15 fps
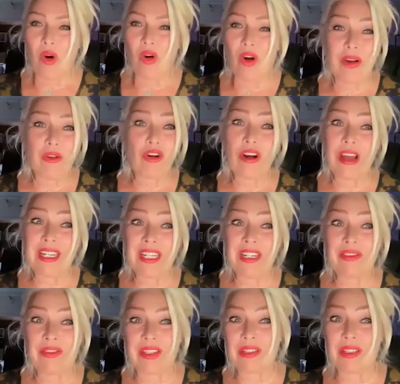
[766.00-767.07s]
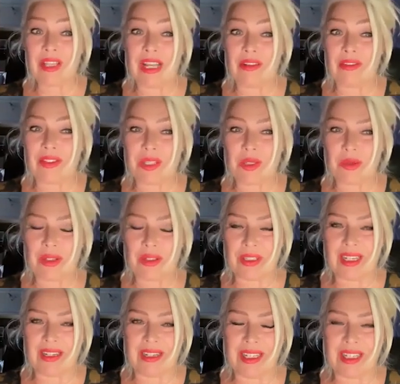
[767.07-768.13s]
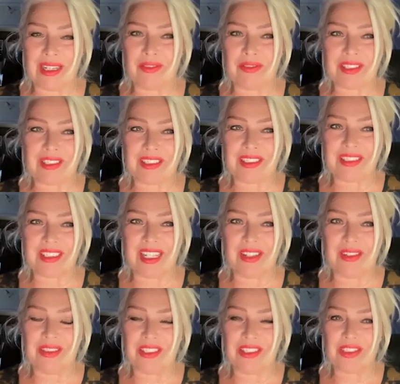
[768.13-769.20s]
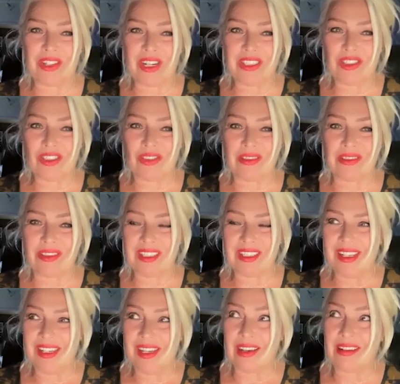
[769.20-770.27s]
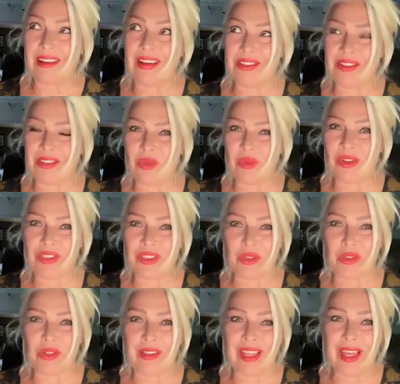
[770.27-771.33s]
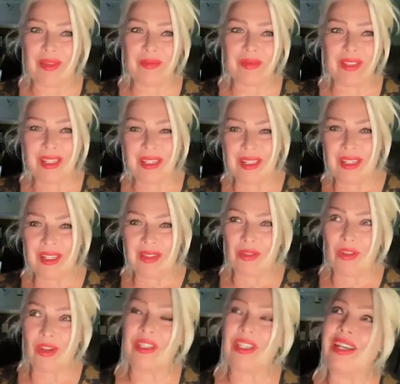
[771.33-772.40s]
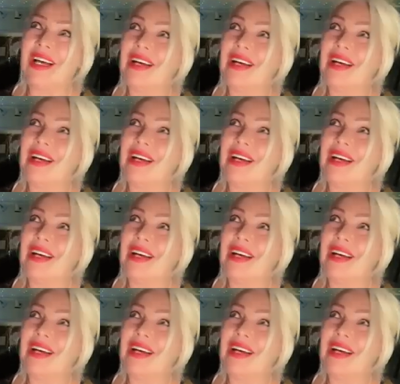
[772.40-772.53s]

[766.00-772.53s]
Or any of the Elvis Costello and the Attractions. I'd like to have watched all of them knocking